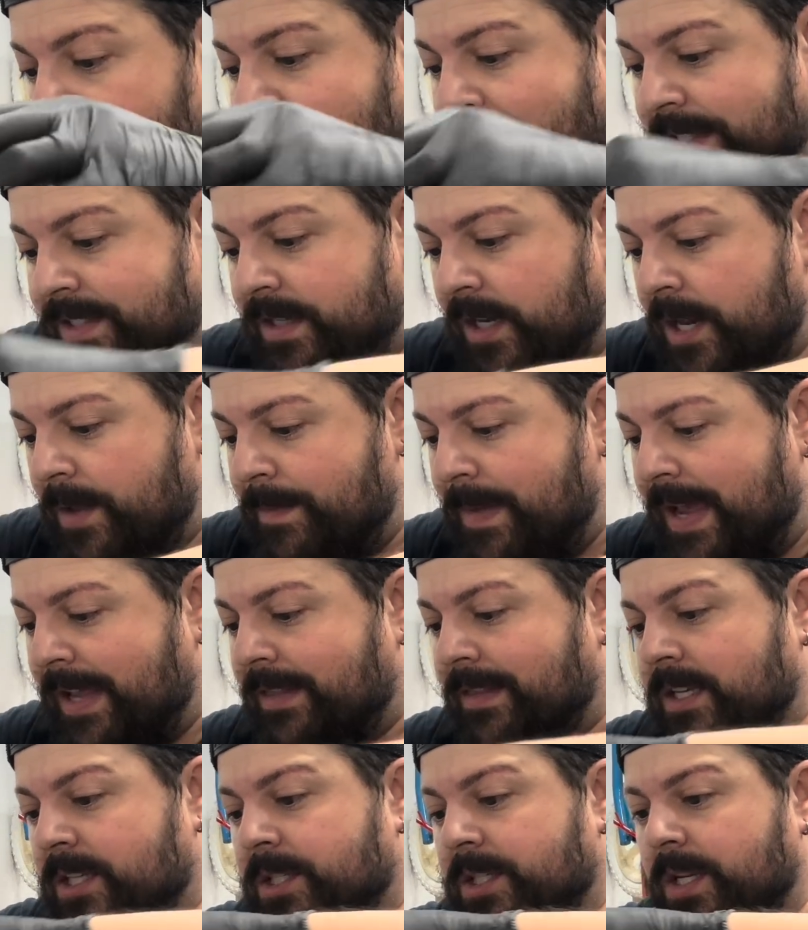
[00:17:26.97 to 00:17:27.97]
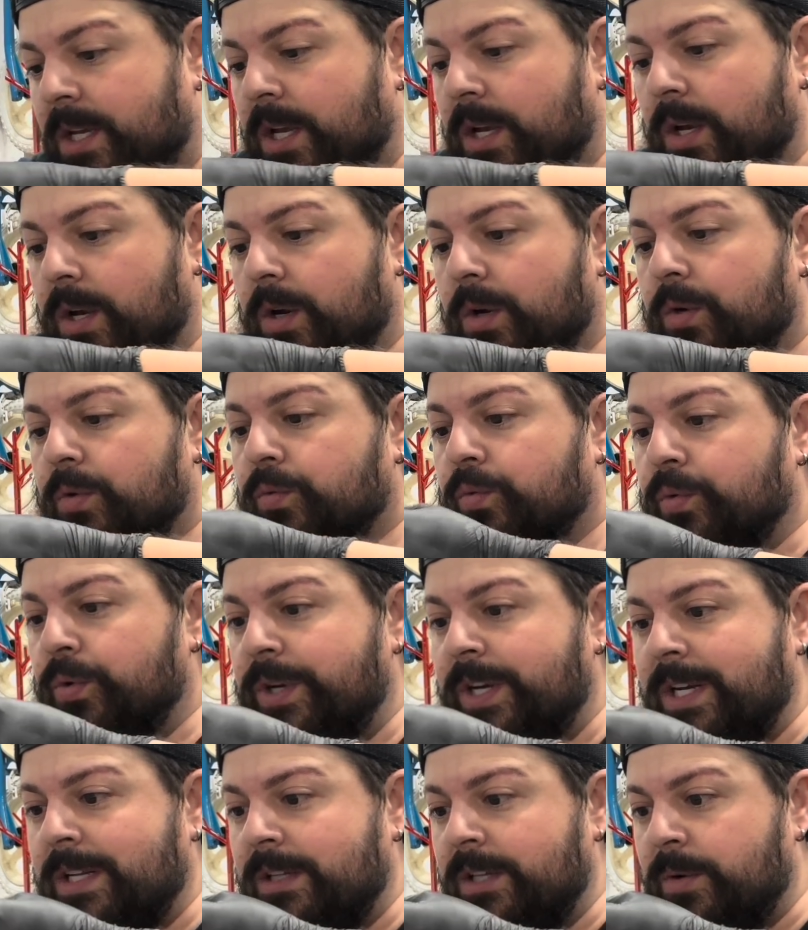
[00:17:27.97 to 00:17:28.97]
that's going to make this
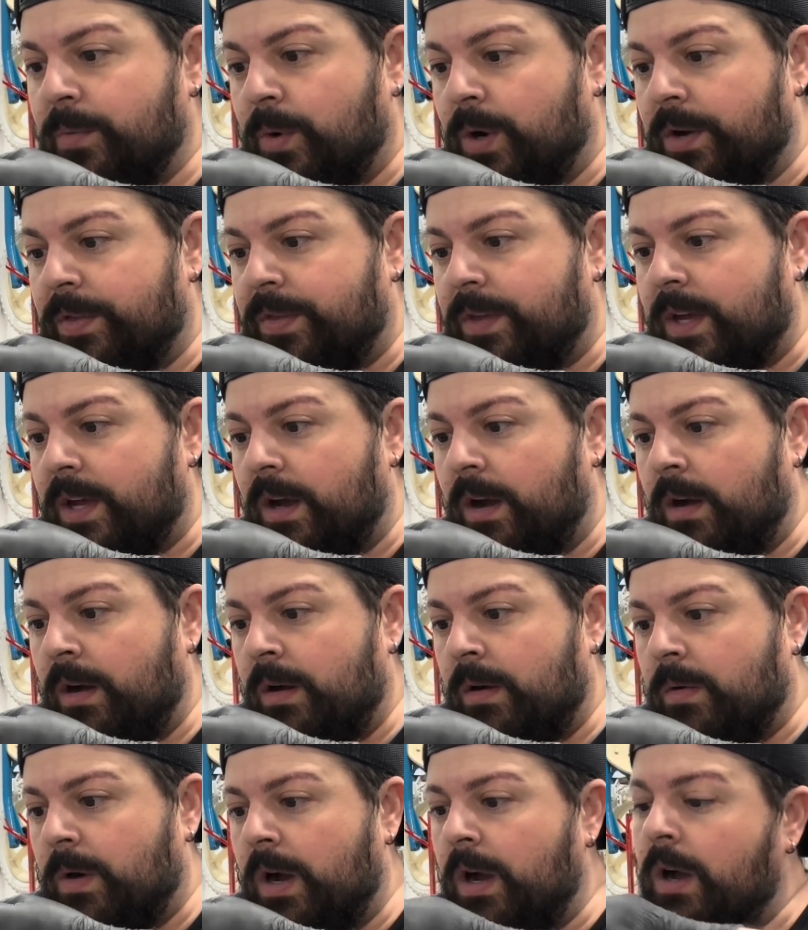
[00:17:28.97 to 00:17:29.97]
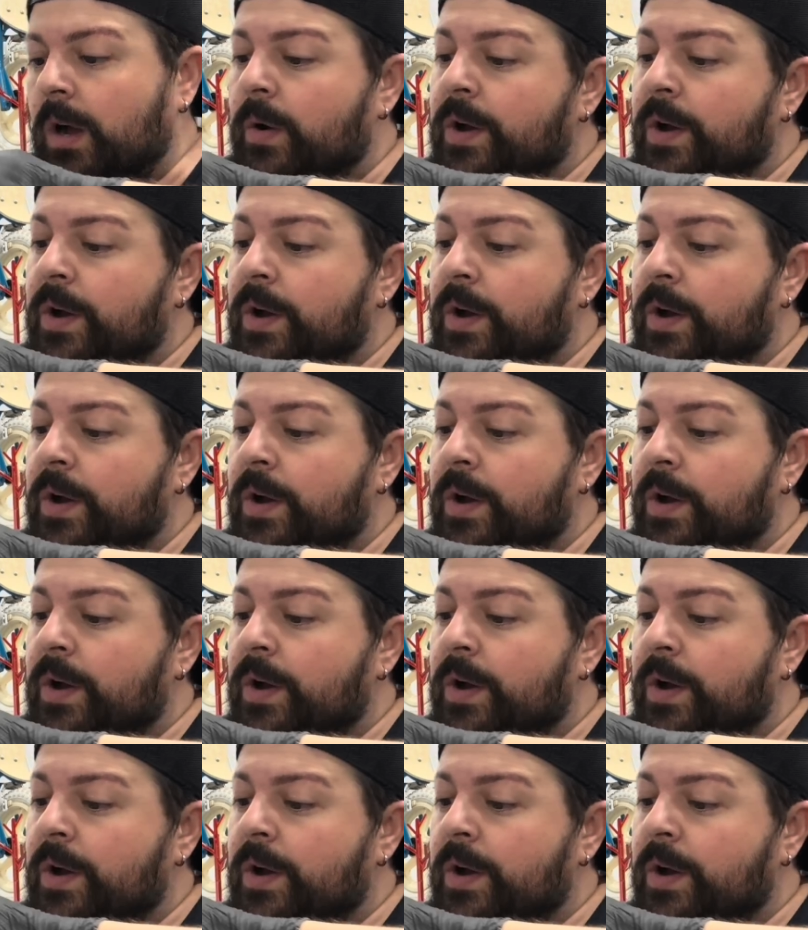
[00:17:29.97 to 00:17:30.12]
really worth it. Oh,